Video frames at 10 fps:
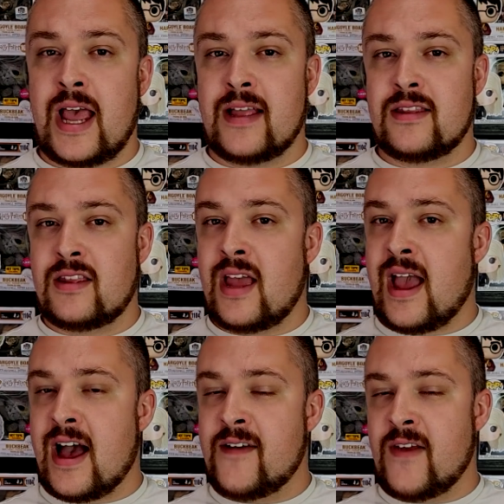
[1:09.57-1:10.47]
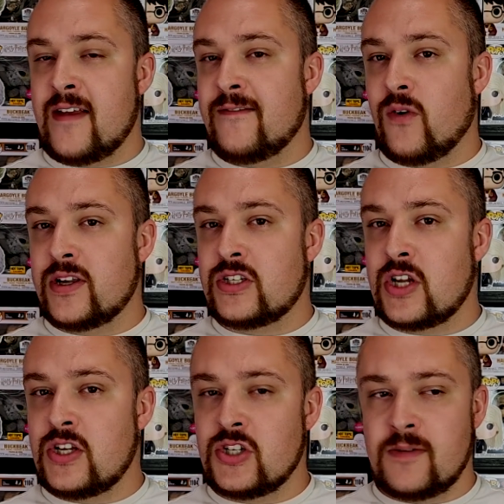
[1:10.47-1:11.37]
and they have a voice
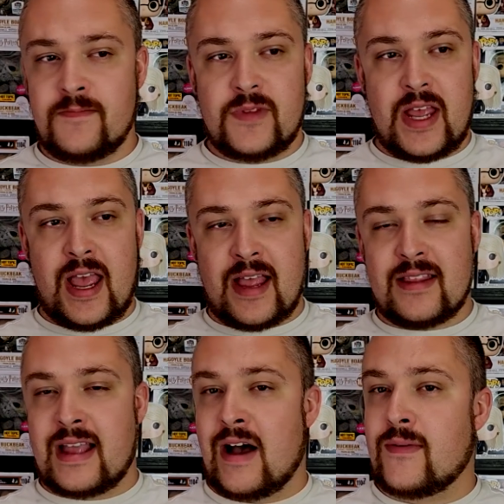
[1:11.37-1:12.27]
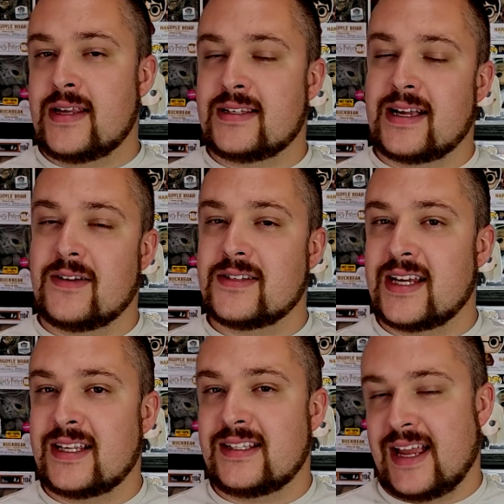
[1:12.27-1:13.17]
changer, and now he sounds
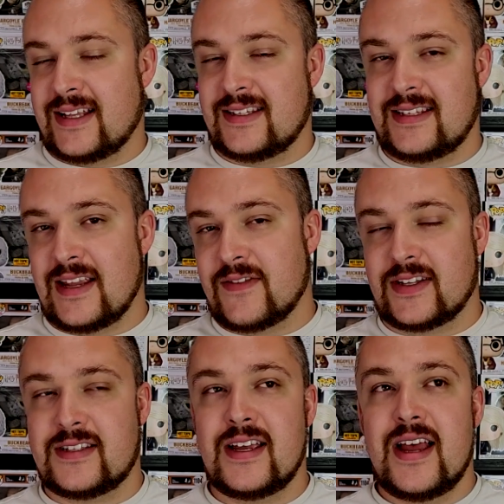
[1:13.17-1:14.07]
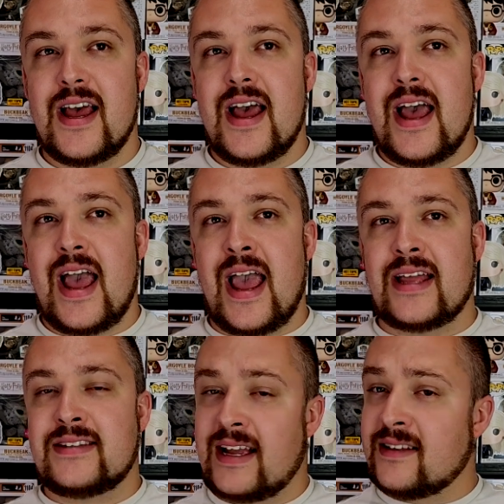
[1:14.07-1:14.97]
like Dan Stevens.
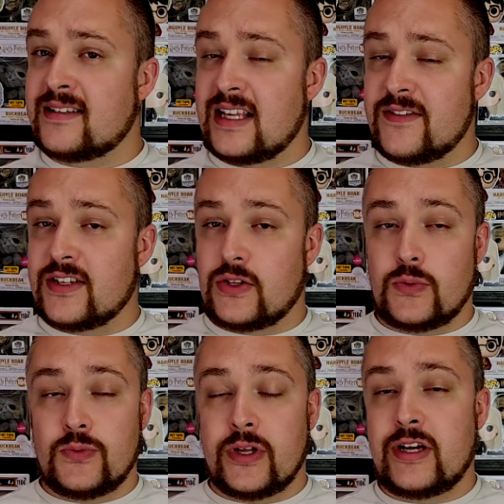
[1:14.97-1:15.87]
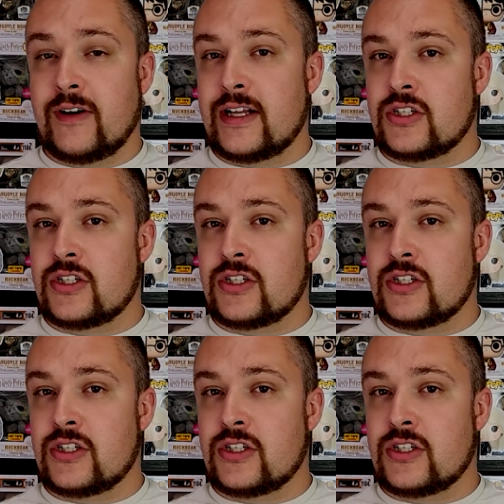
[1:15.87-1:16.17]
And Dan Stevens does a really great